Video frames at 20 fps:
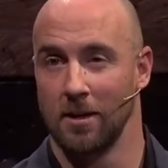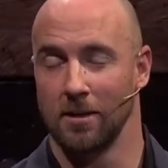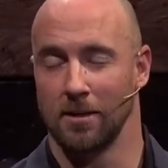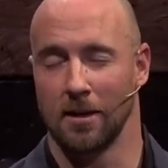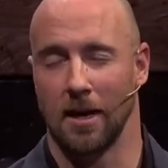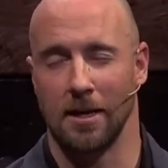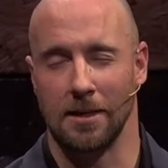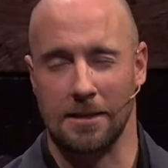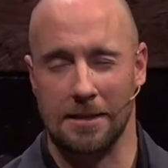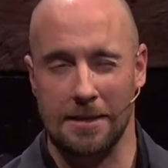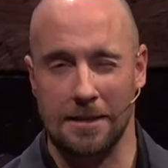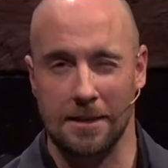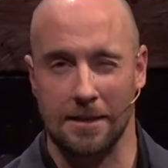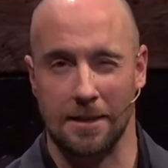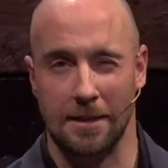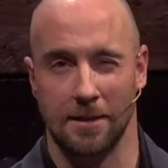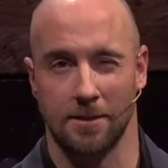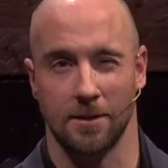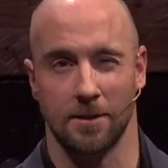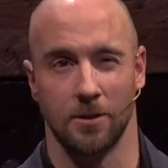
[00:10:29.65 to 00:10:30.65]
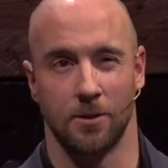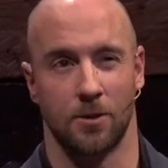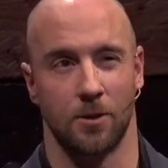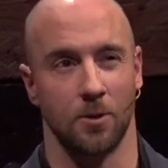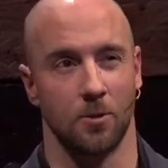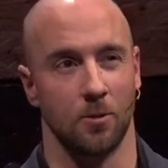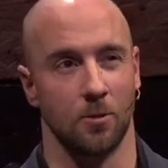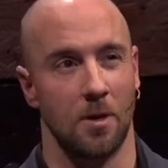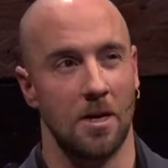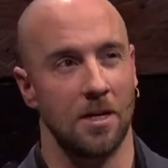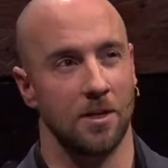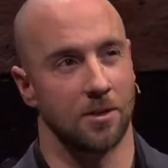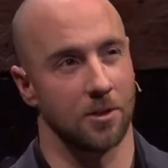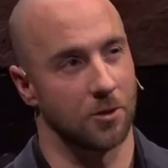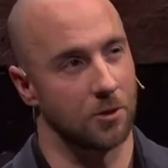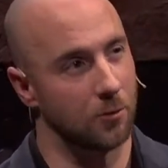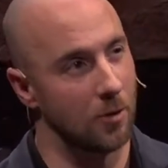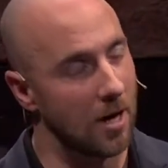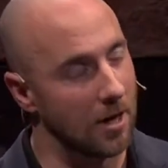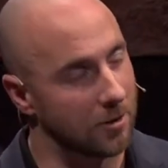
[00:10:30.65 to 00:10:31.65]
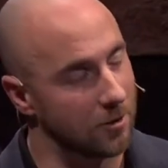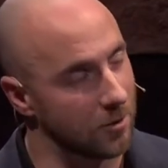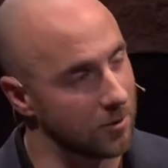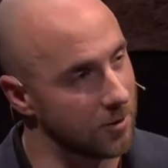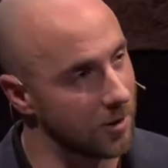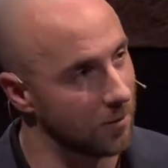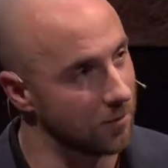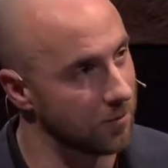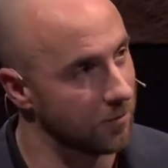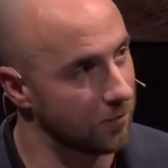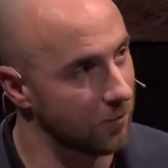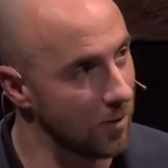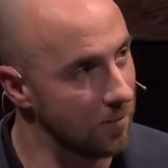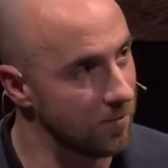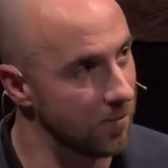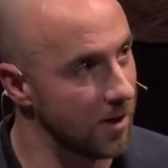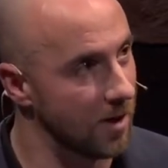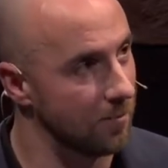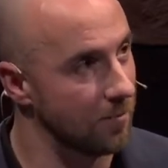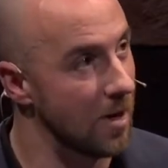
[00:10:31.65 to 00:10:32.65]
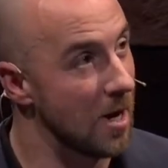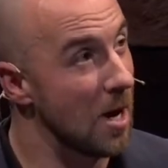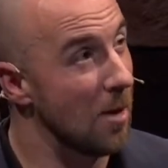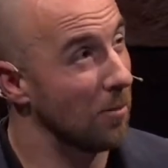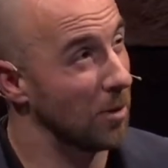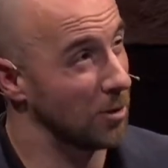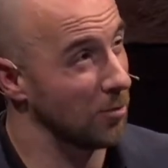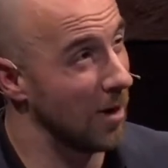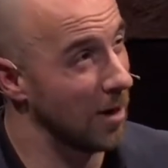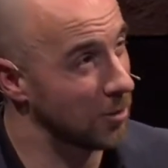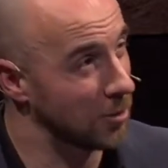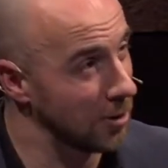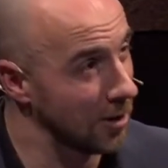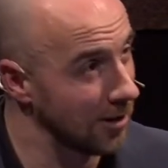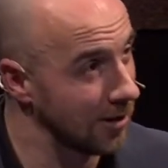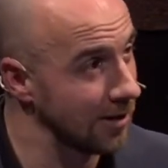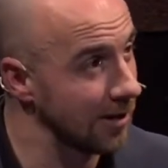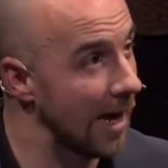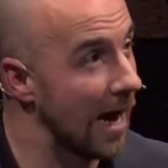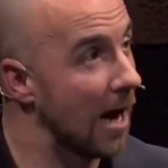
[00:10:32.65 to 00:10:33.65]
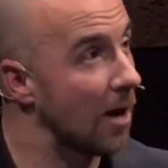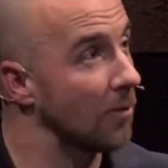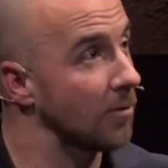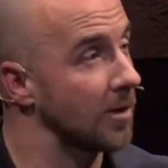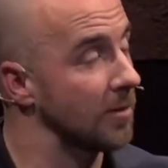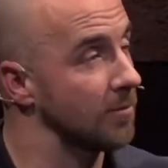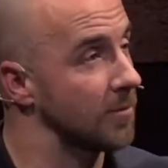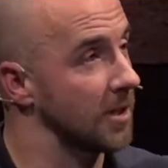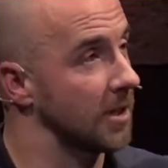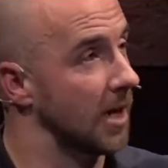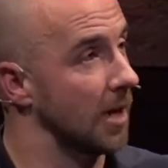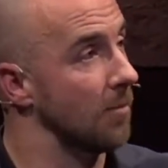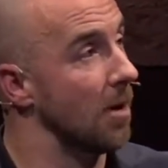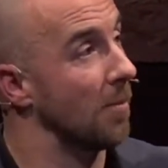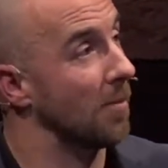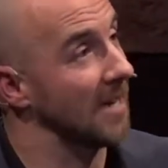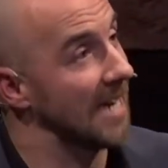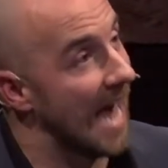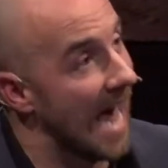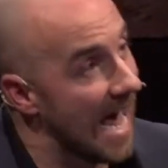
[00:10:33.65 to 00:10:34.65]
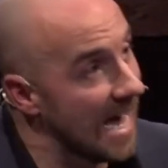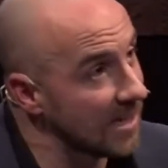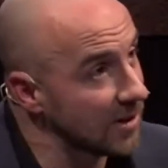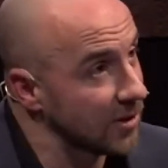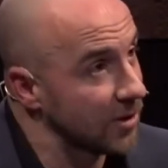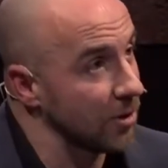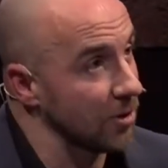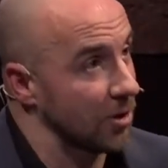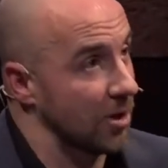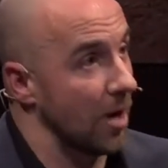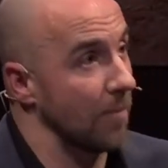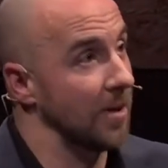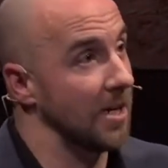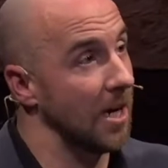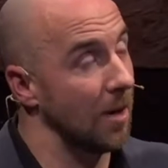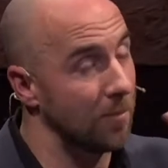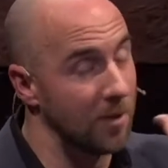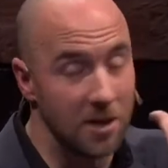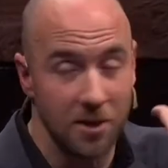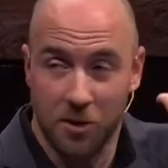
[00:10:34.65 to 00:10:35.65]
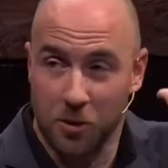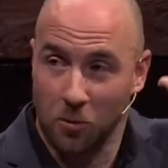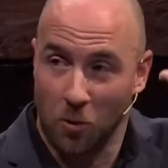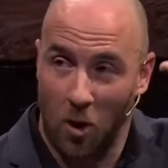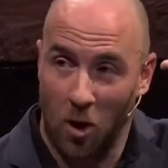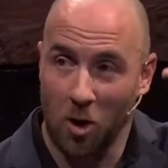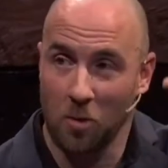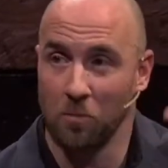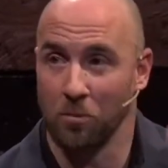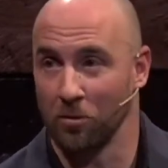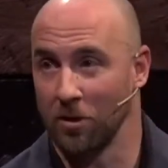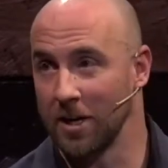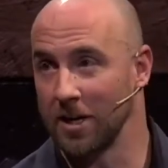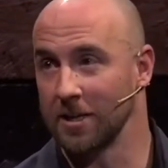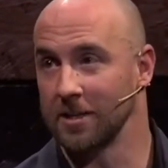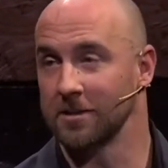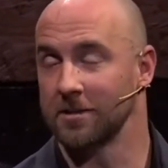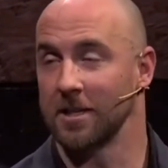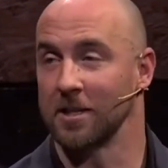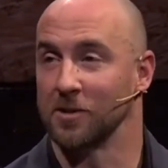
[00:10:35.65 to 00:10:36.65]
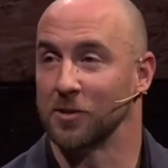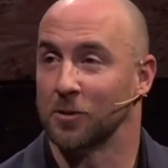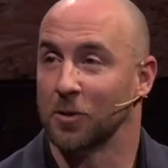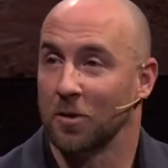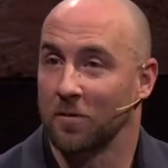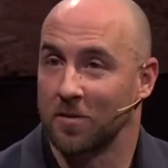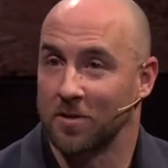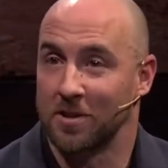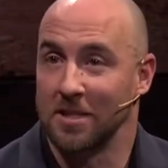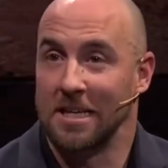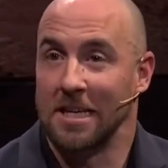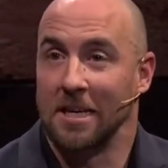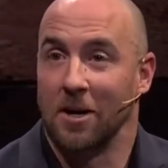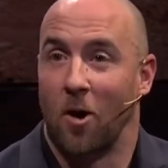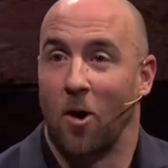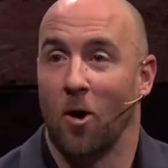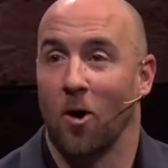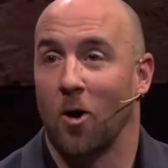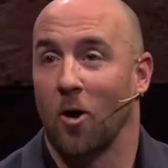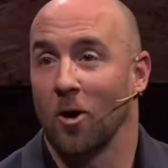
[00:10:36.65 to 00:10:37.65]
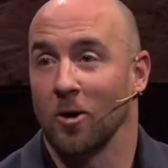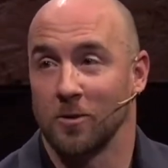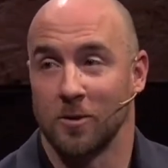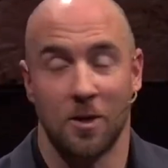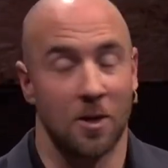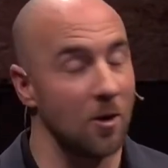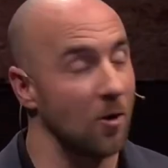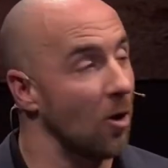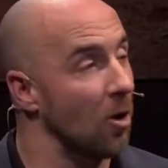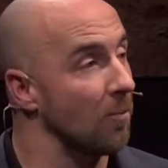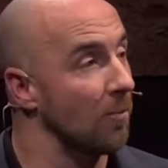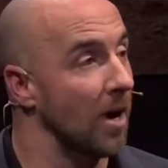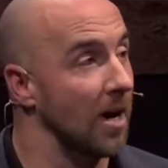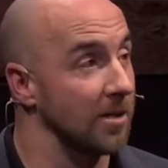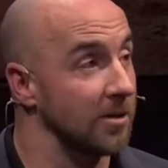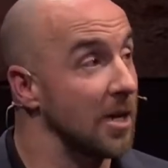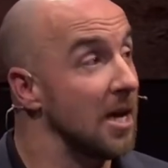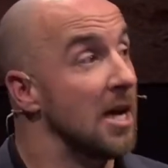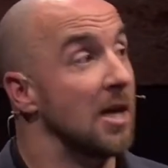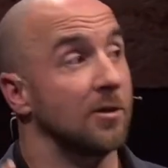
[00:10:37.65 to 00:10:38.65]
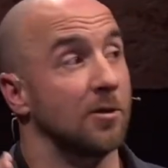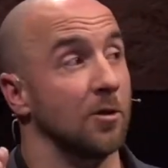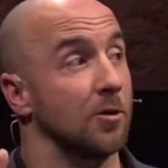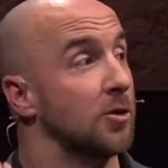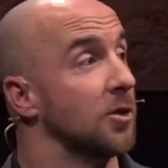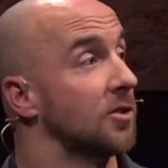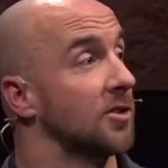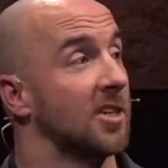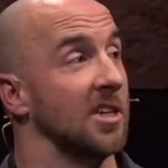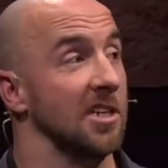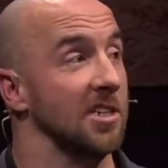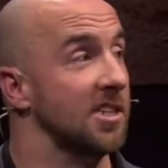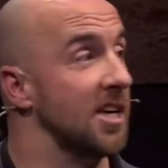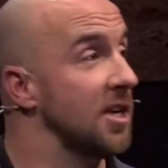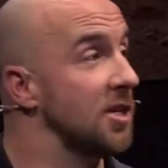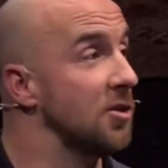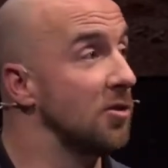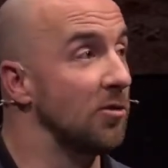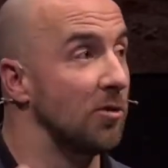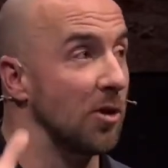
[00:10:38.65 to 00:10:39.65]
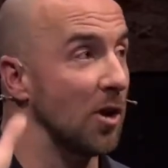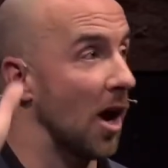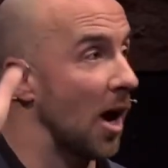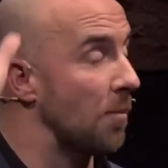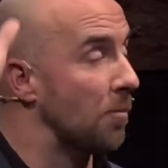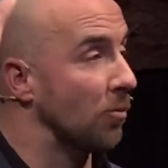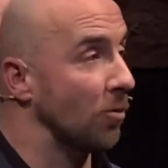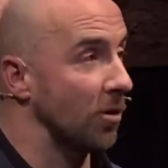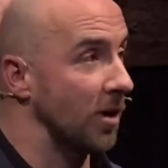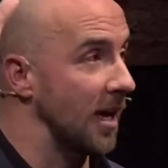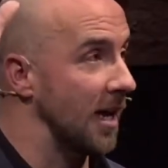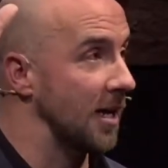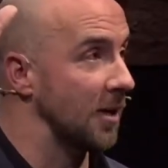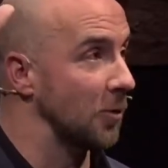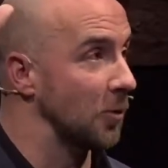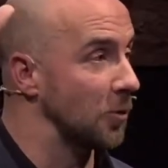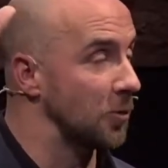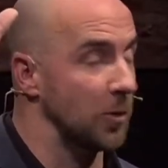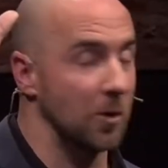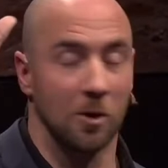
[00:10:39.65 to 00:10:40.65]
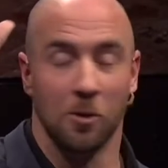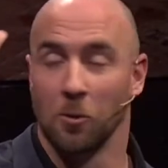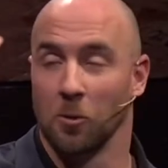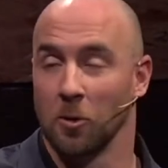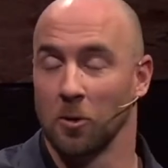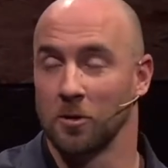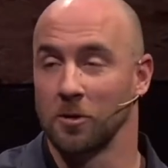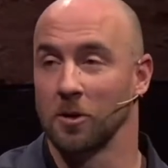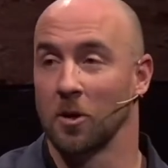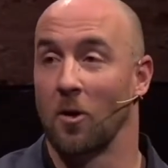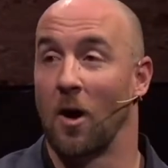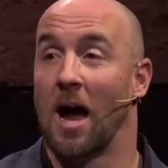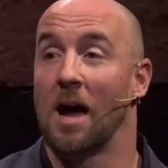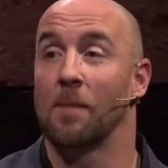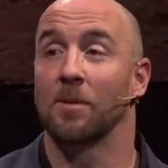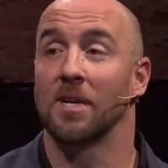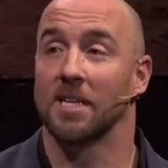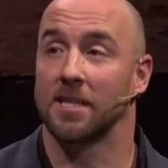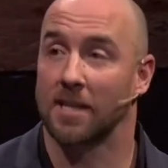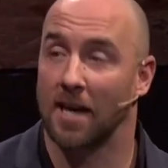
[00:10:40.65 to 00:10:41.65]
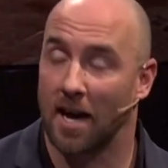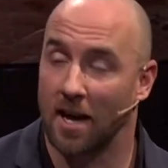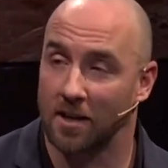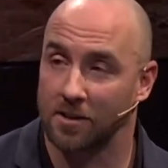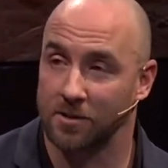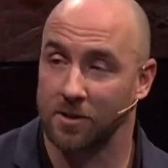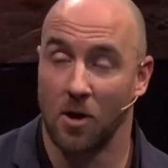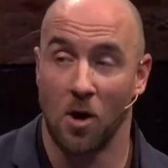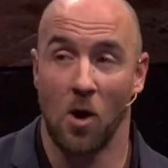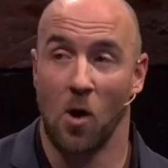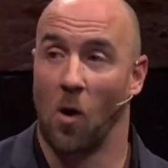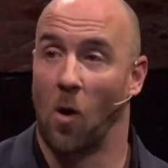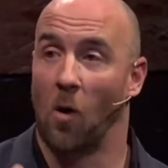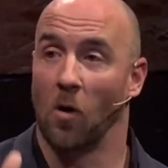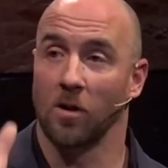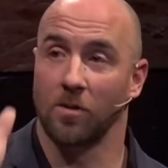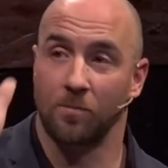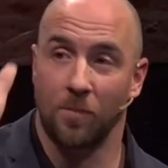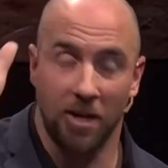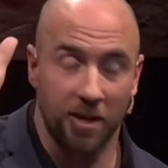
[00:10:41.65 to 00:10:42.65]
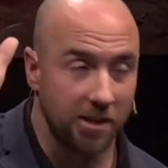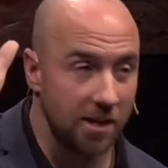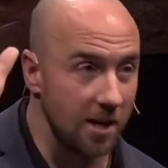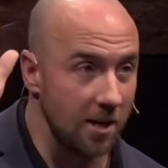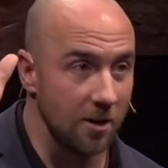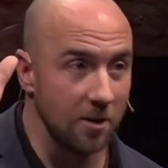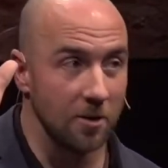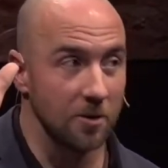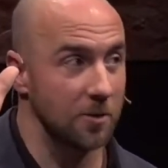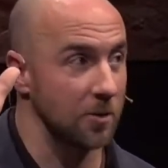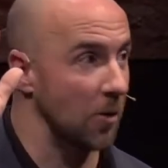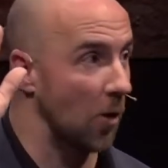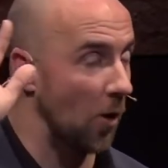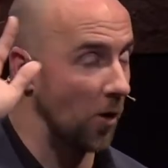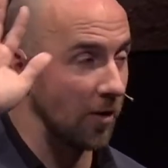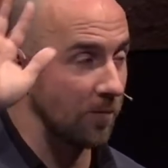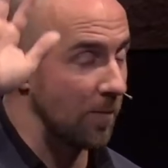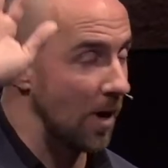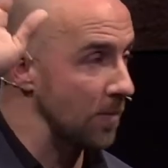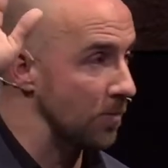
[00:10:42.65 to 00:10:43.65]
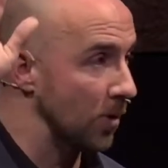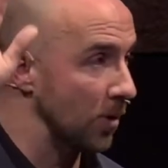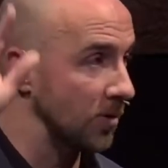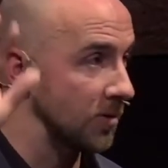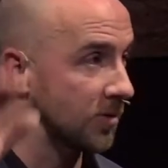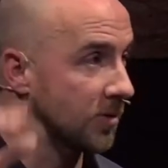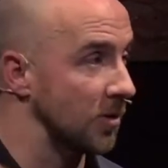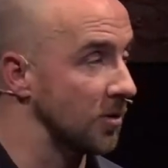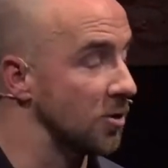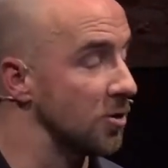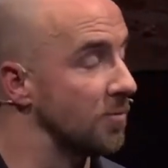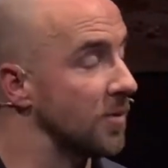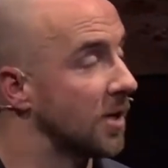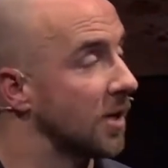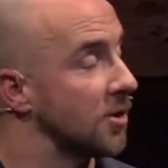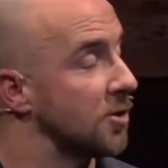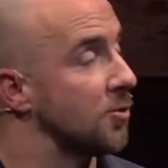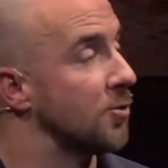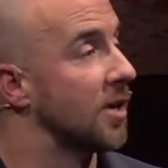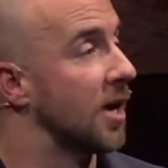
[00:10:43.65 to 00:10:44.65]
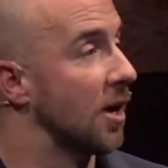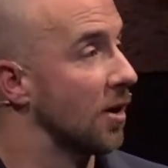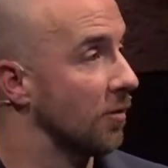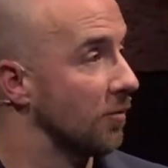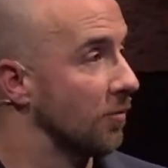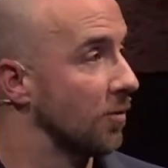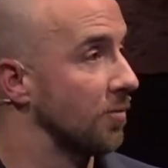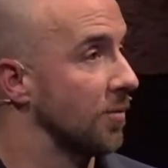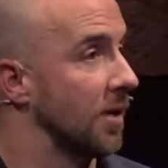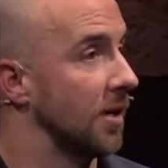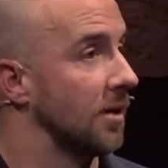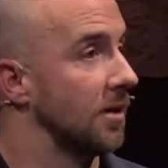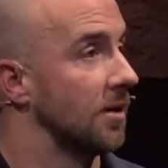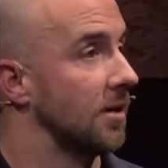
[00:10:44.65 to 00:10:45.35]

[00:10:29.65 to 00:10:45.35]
The idea isn't to distract ourselves from them, but to actually allow them to come up. And as they're coming up into our brains and surfacing in our hearts and in our minds, to just continue the upward angle to the Lord and go, I'm going to cast all of my cares and all of my burdens on you because you care for me.